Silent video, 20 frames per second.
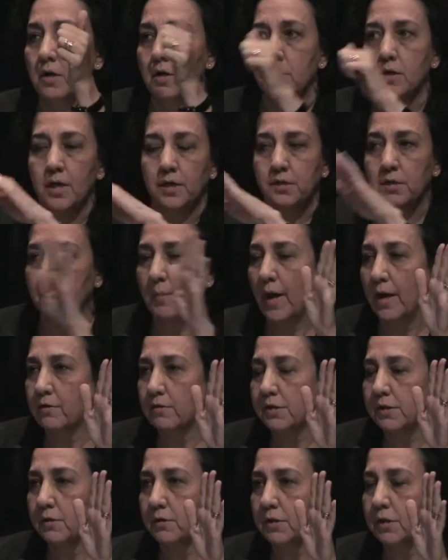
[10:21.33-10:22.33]
Doesn't matter
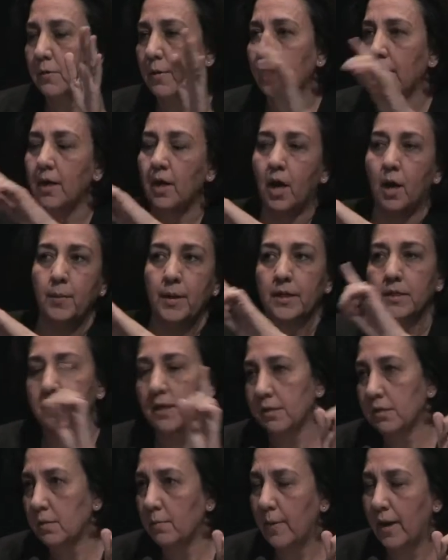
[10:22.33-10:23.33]
socioeconomic,
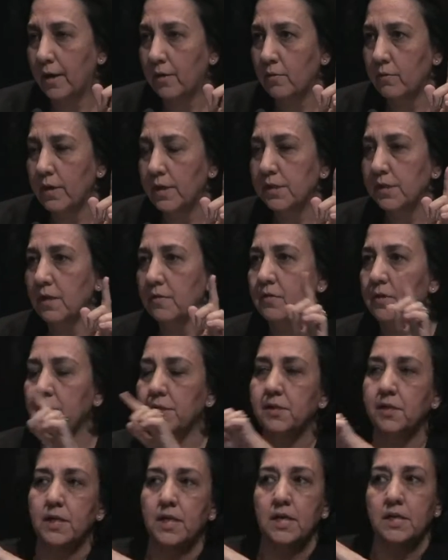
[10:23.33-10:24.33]
doesn't matter race,
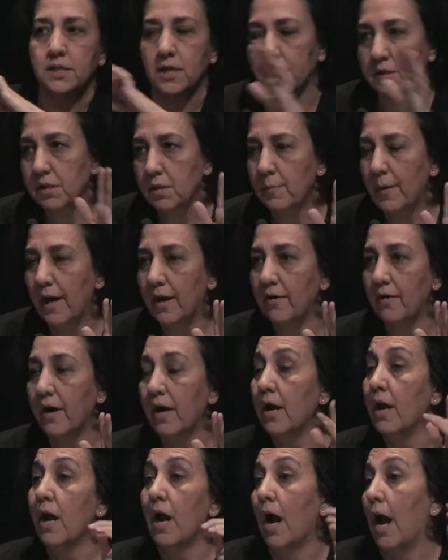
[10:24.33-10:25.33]
ethnicity, doesn't matter
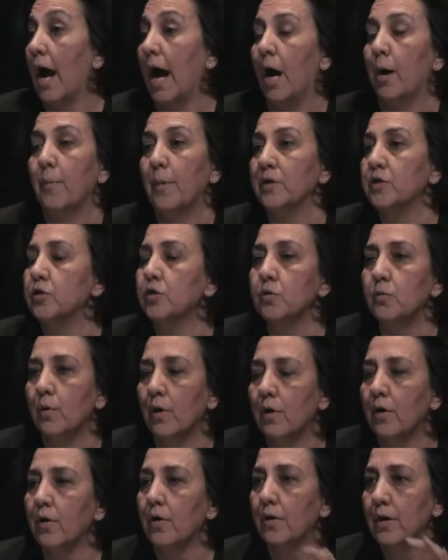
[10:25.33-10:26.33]
how much you
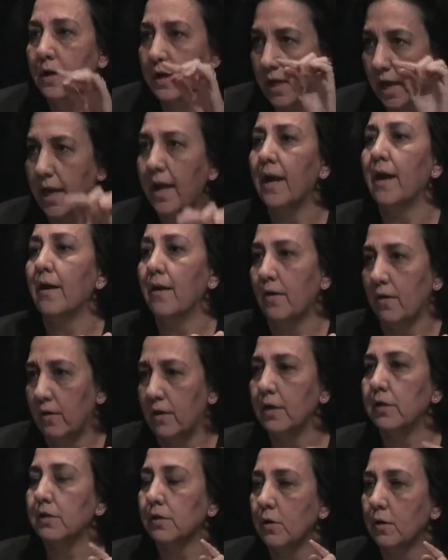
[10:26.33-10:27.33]
earn. Care
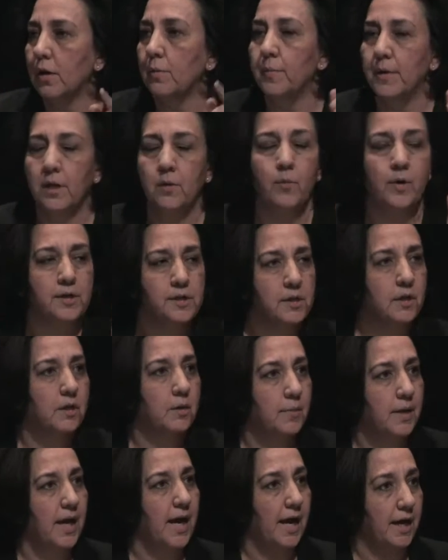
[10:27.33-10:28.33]
is going to be what's going to
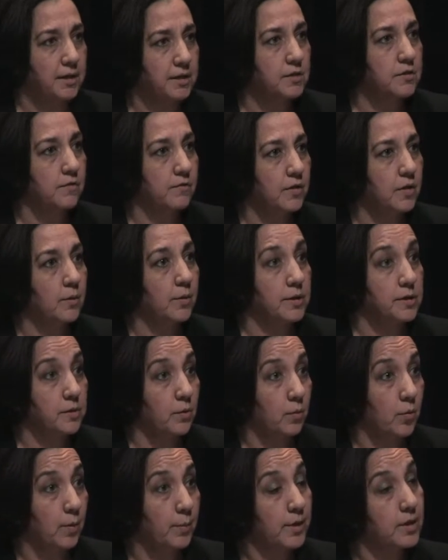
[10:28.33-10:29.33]
be asked of you as a
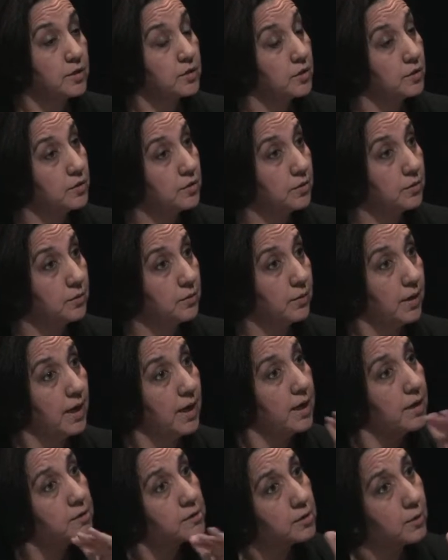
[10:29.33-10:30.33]
woman to do,
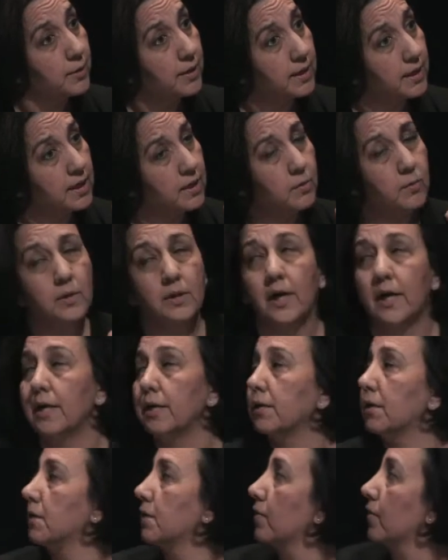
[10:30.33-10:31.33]
so it
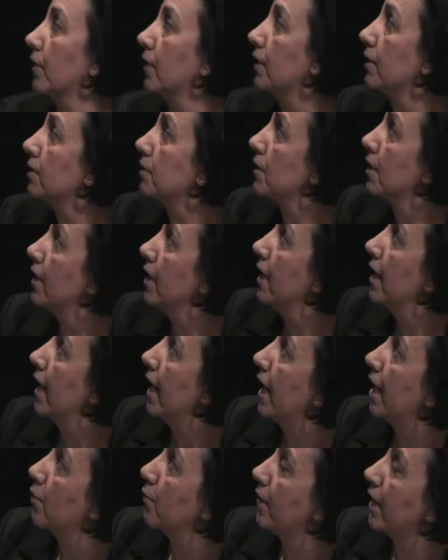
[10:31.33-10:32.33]
equalizes things.
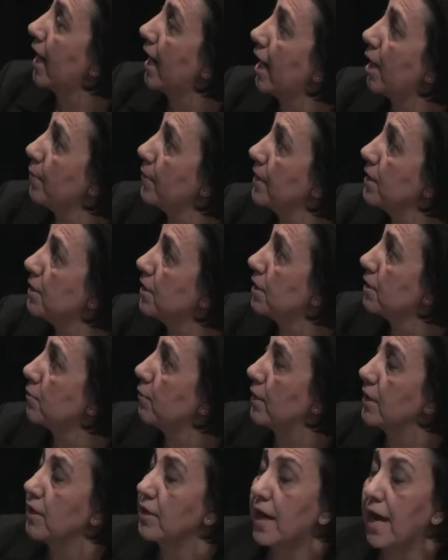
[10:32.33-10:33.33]
And what happens is
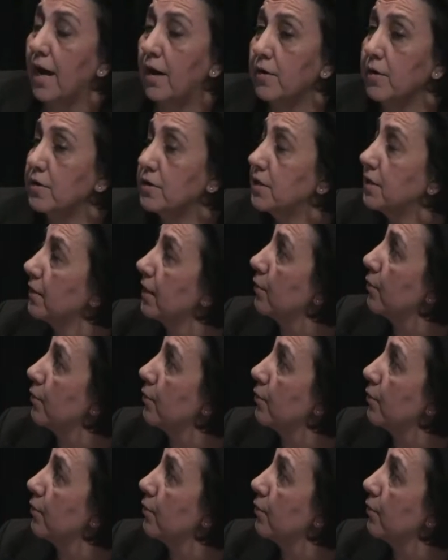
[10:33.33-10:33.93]
when now you're dealing